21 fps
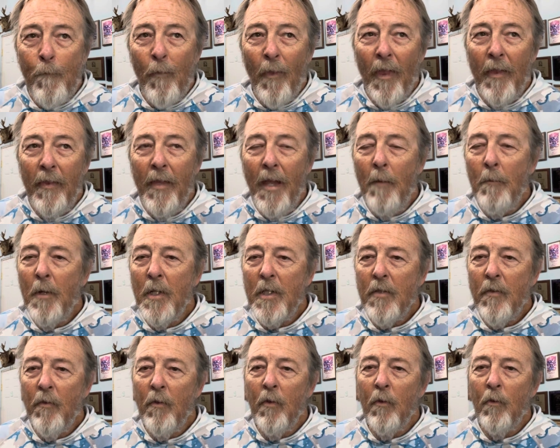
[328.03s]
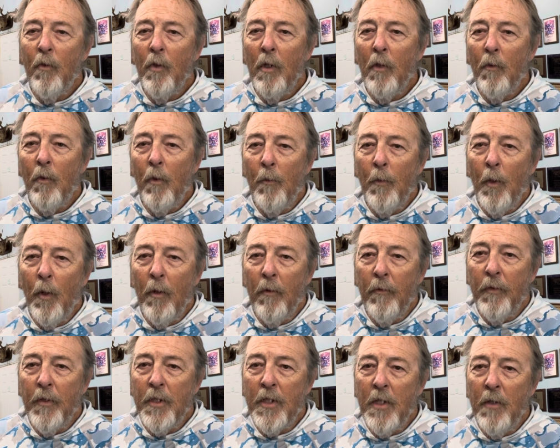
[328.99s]
not much of a real report
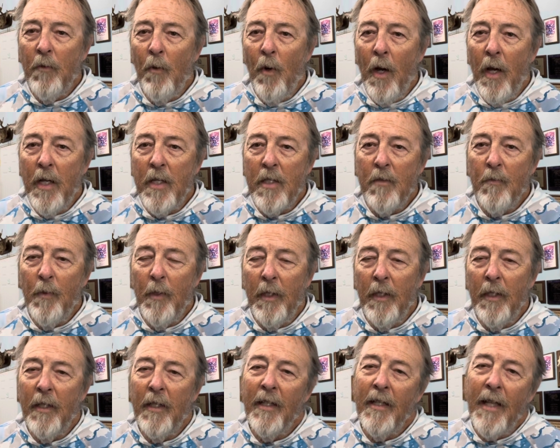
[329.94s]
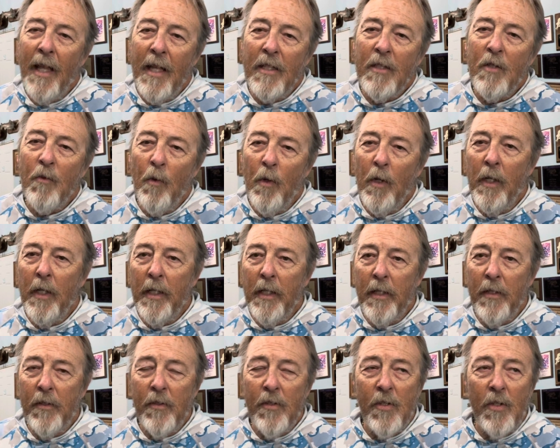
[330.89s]
fishing wise, but that's what it
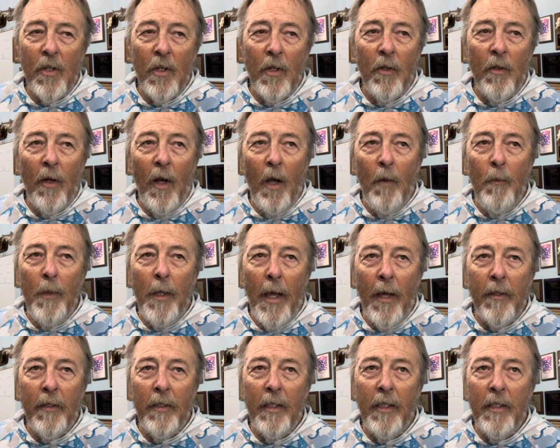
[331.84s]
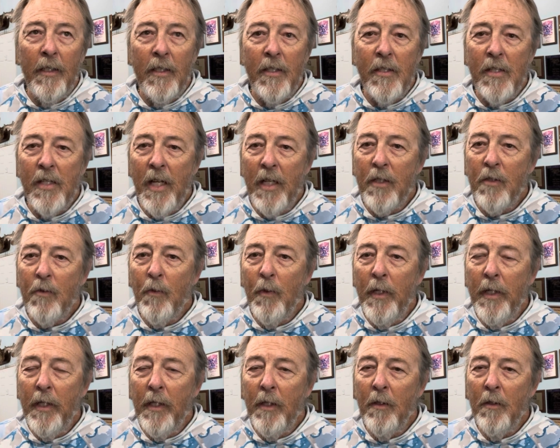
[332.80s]
is. So I'll be out again this next
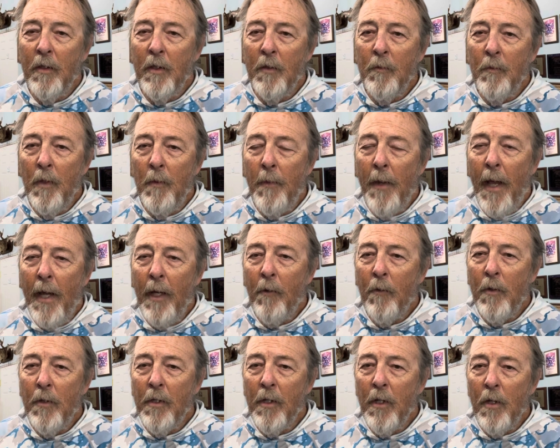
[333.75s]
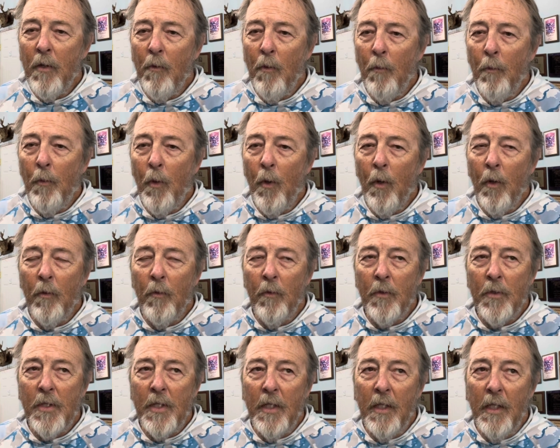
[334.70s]
week and be back with another report. We'll
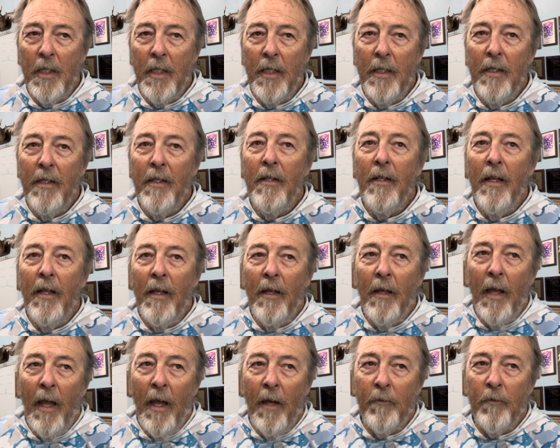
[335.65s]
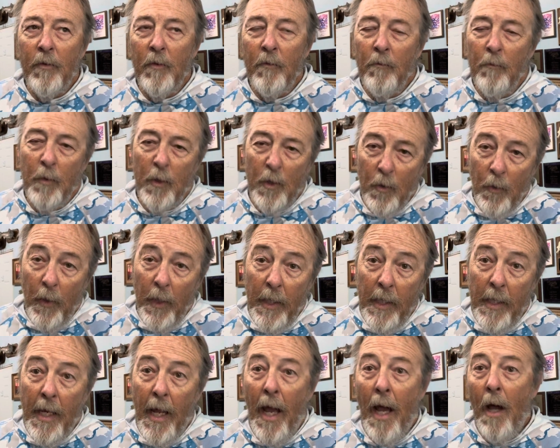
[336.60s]
see. Between
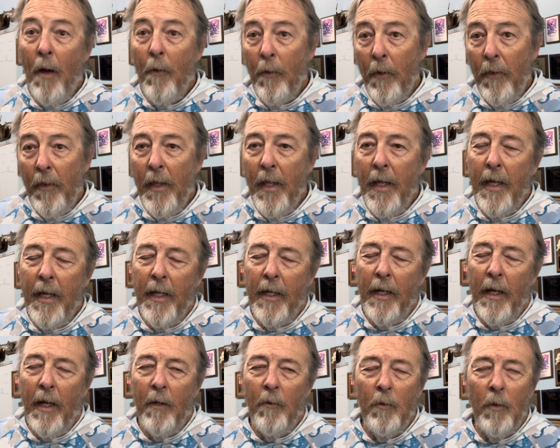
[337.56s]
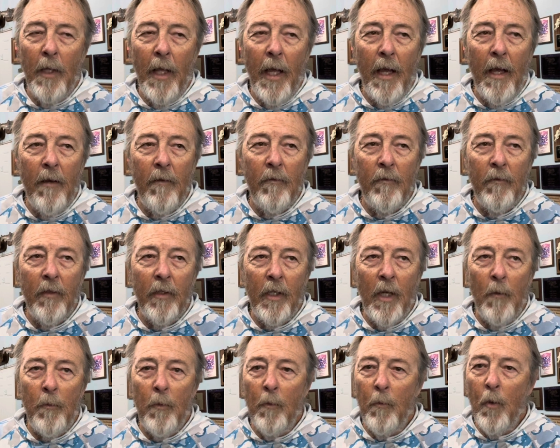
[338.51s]
now and then, I will have a
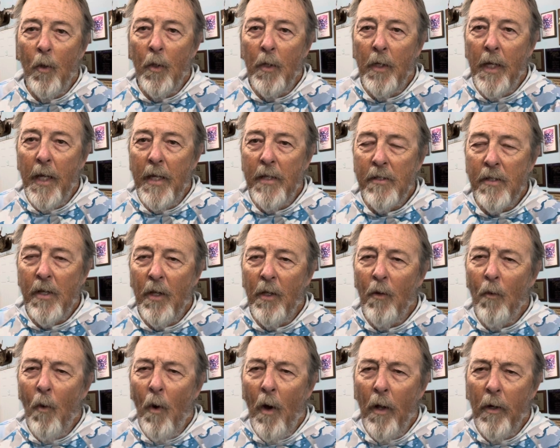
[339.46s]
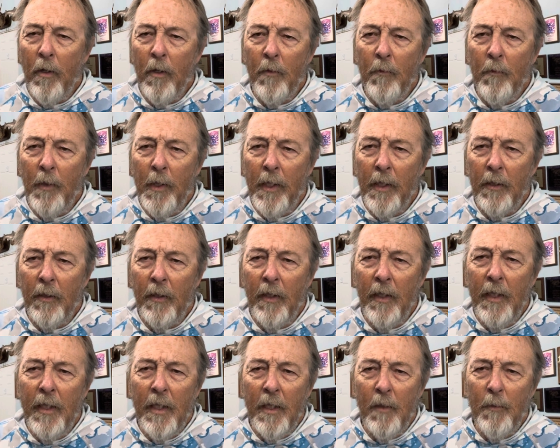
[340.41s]
couple more days on the water and be a
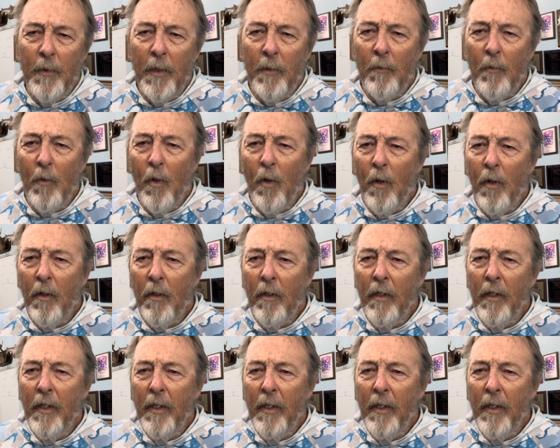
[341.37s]
little bit more